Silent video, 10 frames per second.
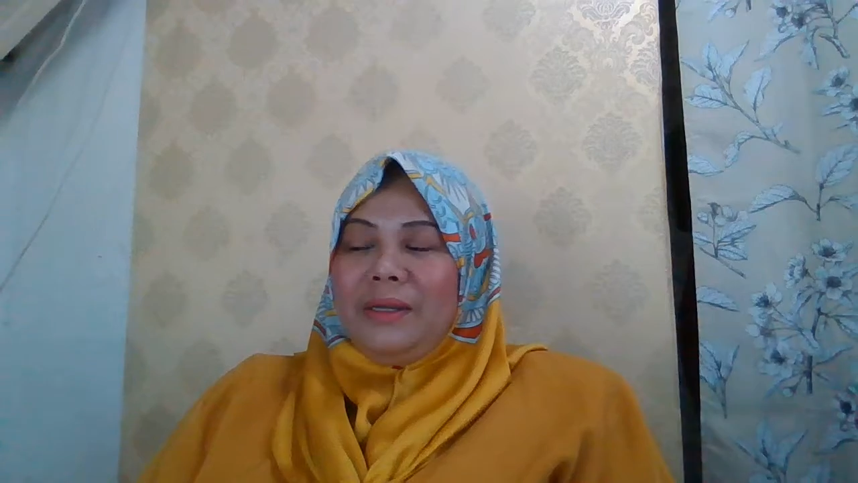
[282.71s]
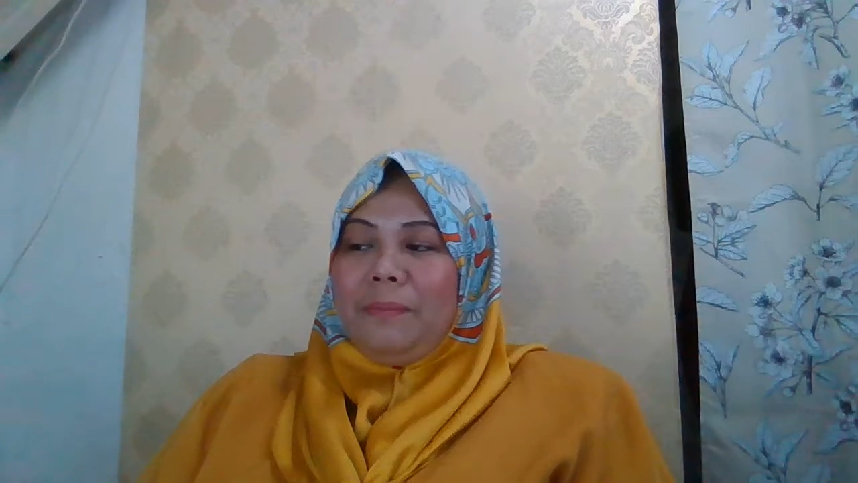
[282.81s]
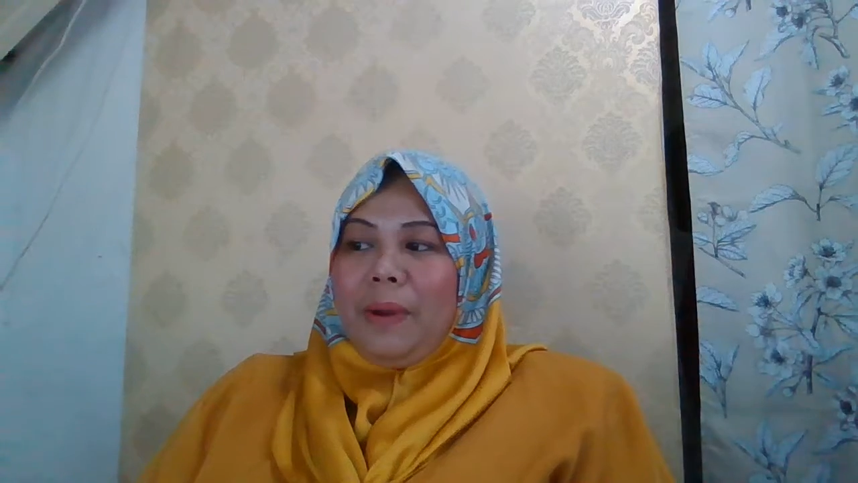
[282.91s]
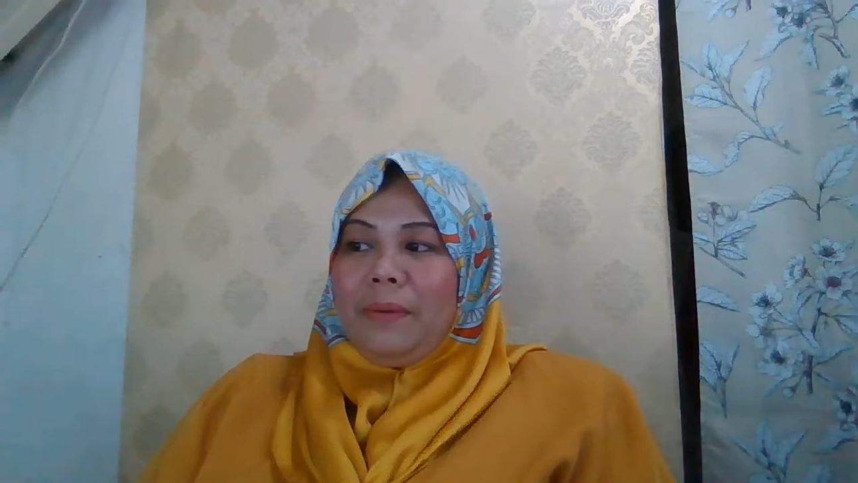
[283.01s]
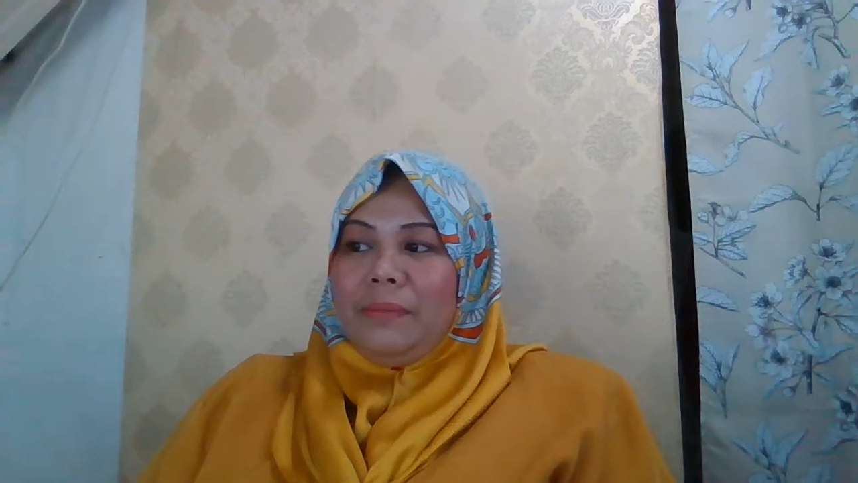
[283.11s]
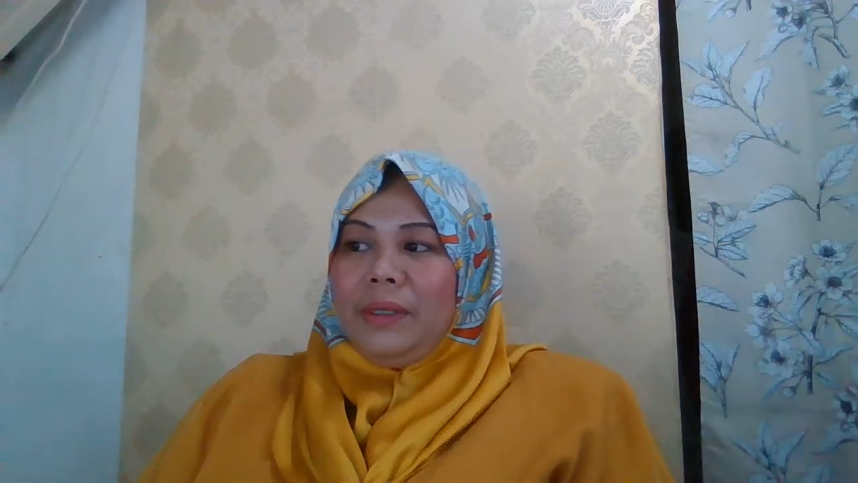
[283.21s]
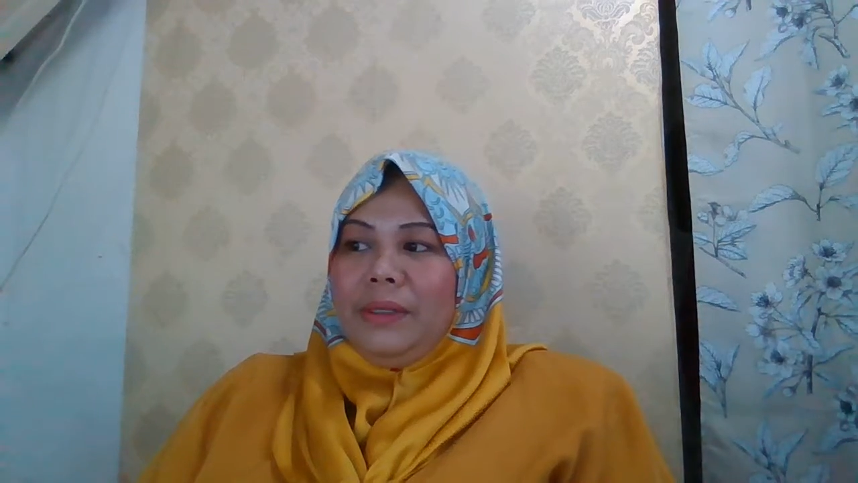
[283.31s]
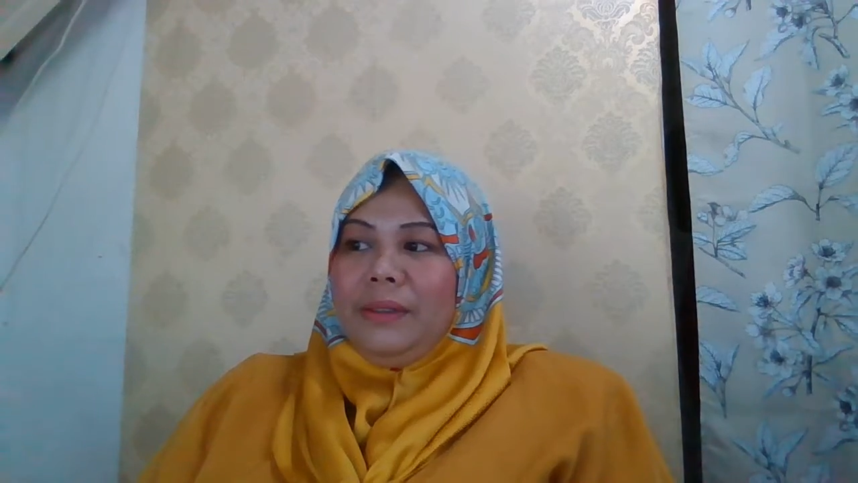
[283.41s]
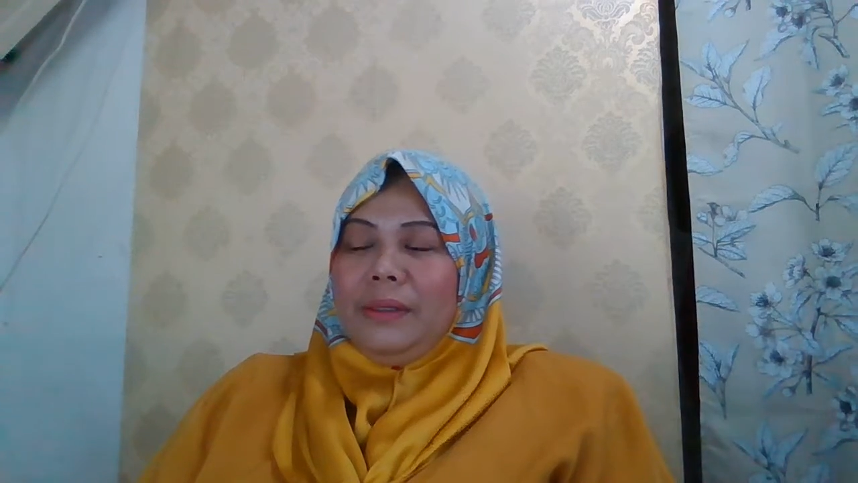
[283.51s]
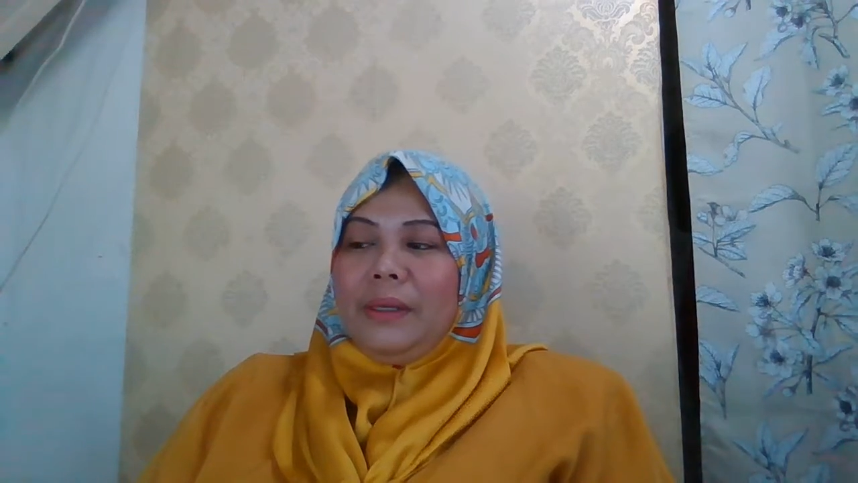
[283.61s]

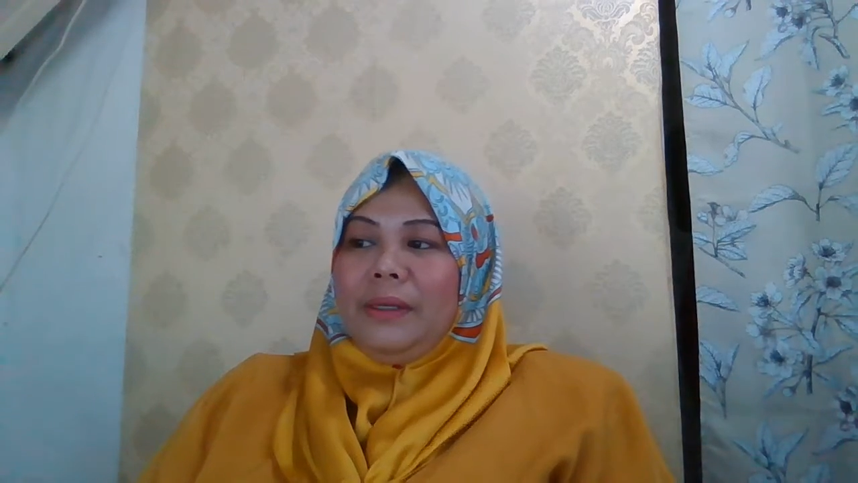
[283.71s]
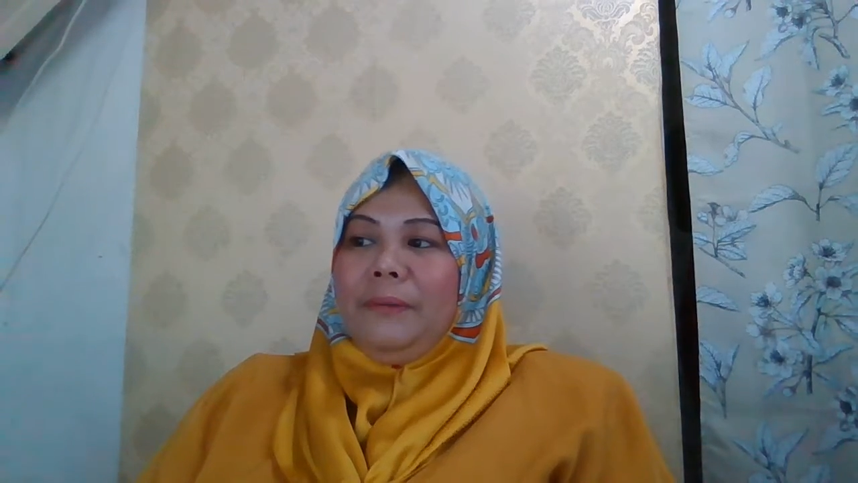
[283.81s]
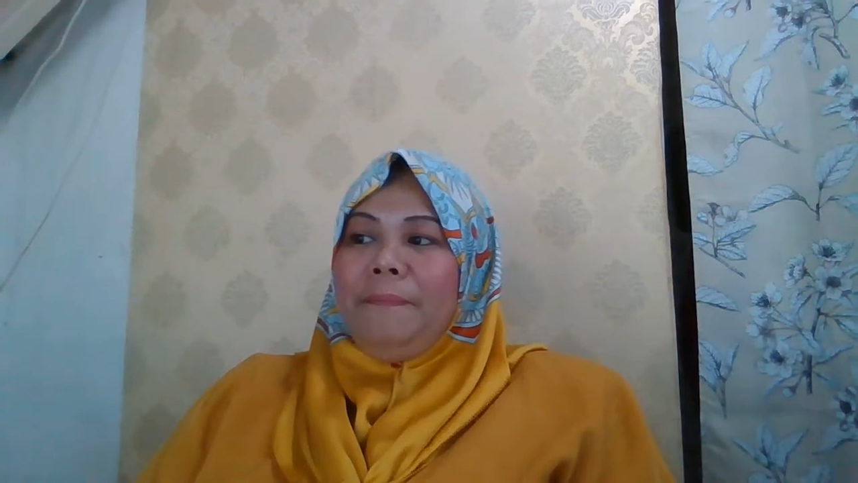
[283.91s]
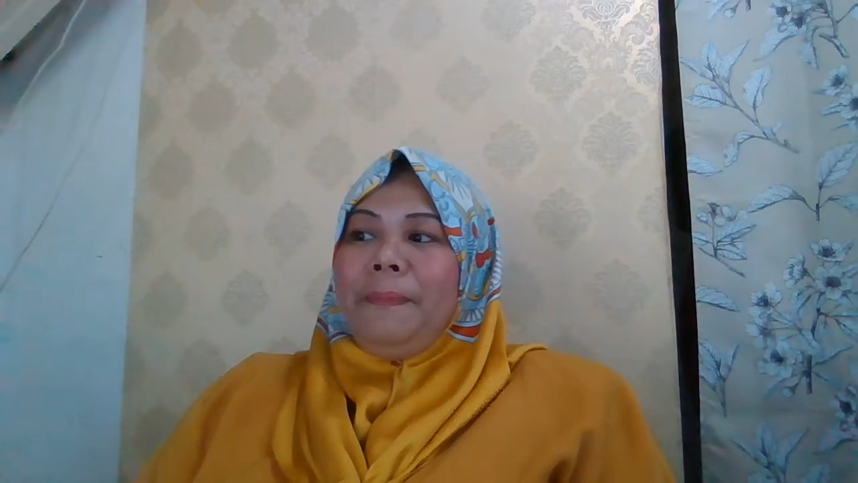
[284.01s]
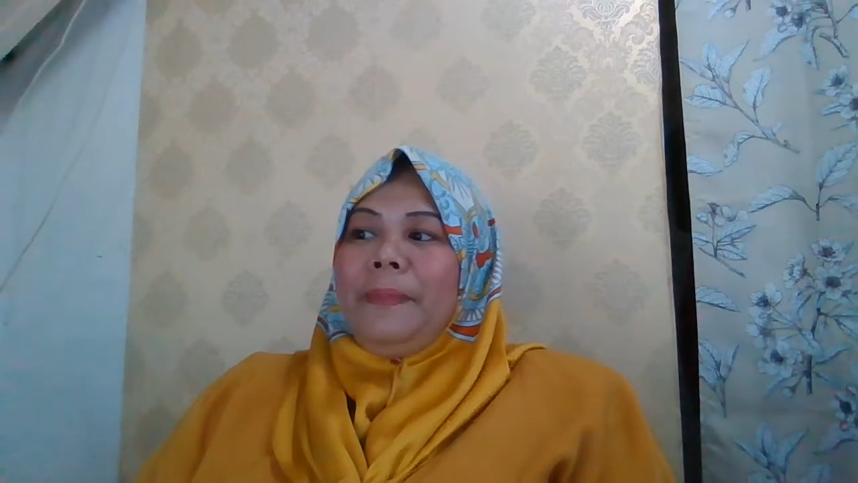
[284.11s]
department that